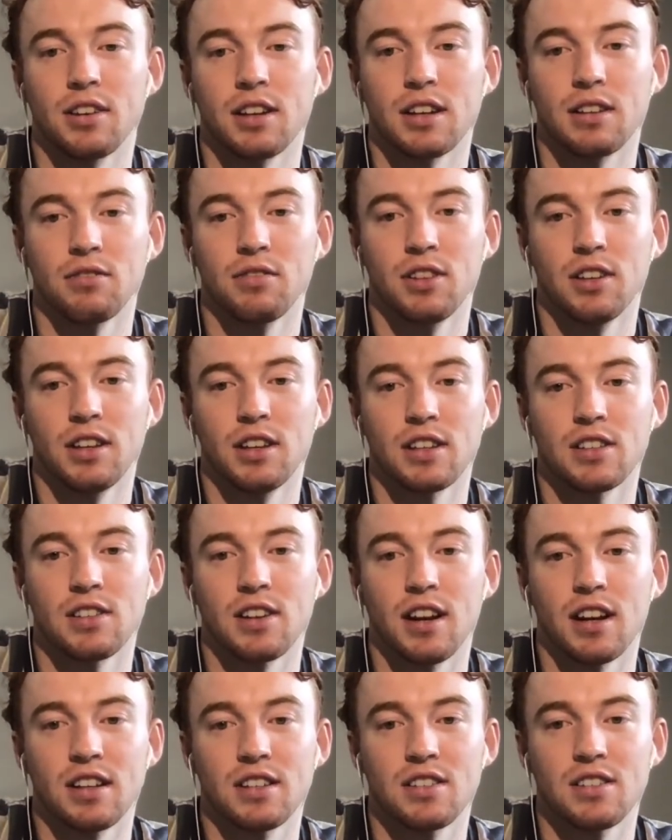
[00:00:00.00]
really
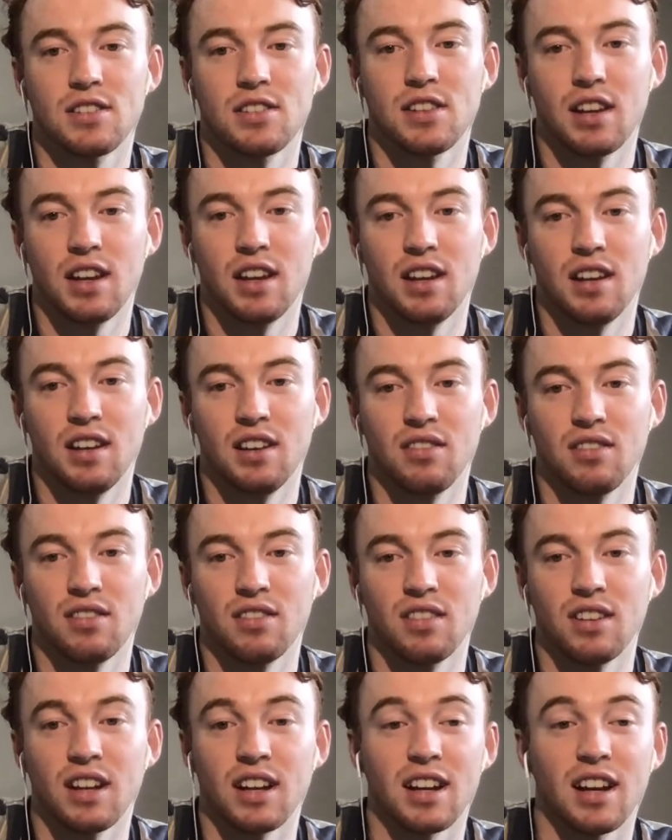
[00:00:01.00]
excited to see.
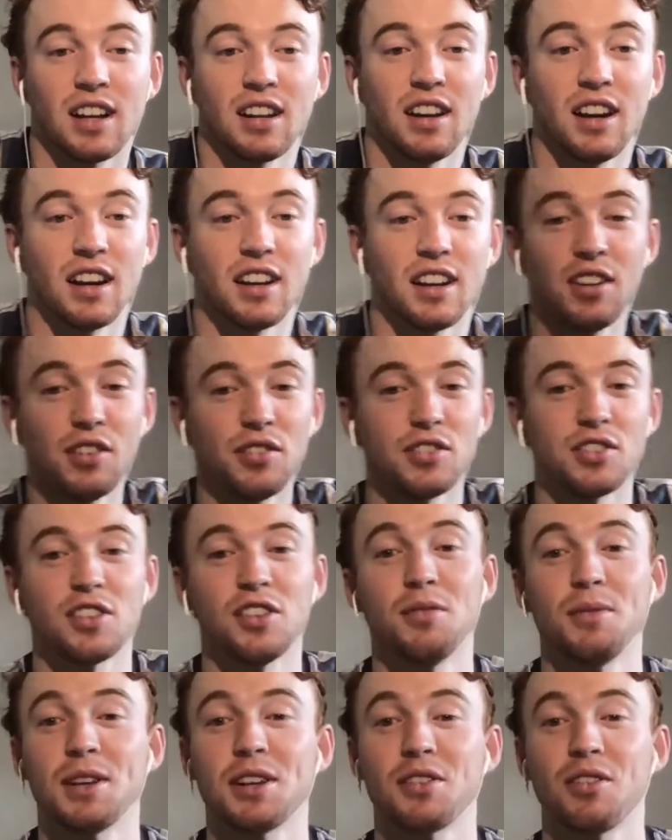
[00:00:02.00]
I don't know if
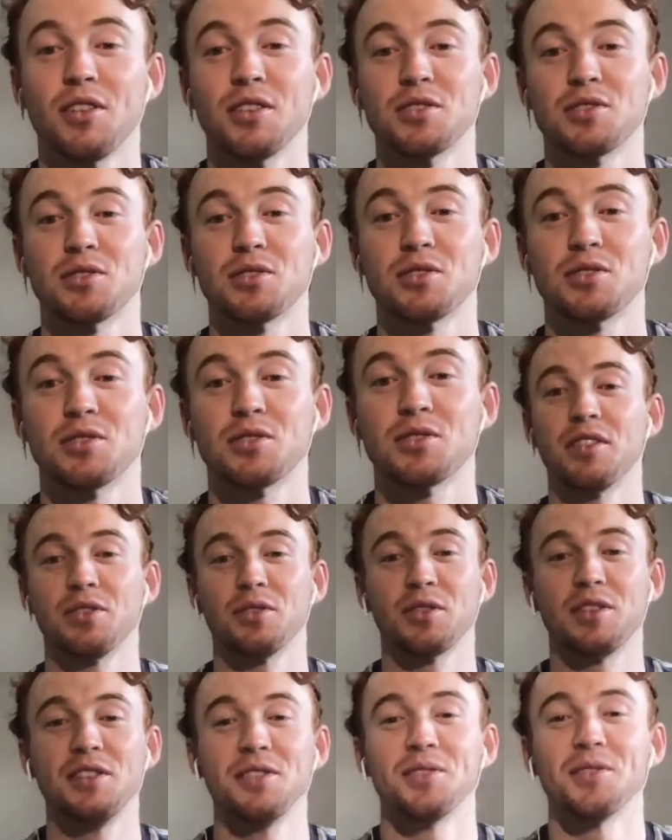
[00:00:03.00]
it's going to be close or not. I
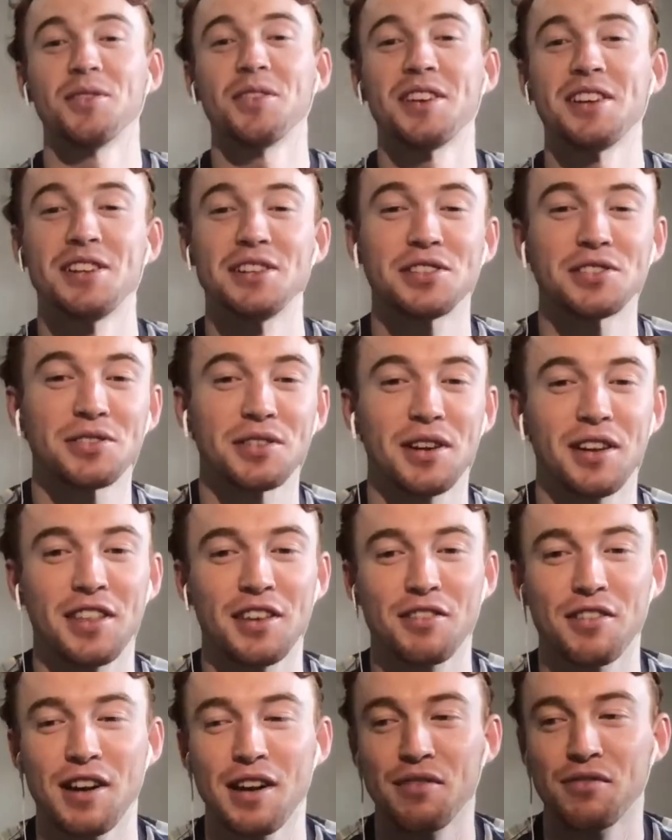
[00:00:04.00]
was looking through the history
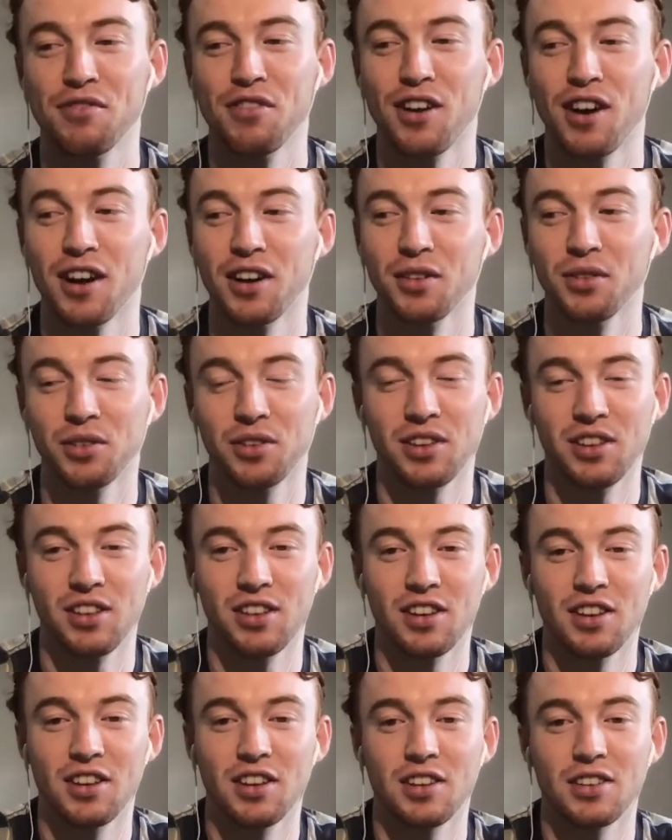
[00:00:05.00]
of the grand finals
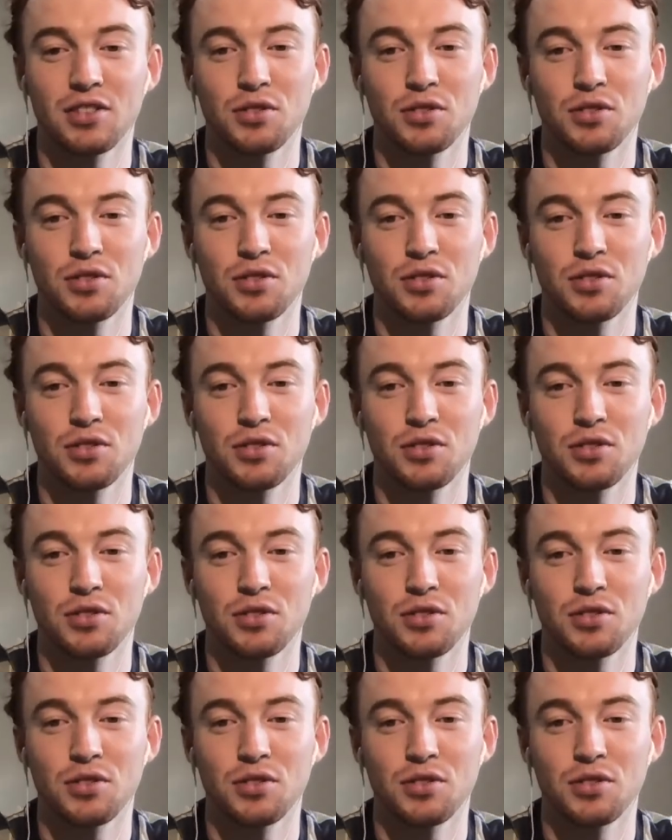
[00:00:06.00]
in the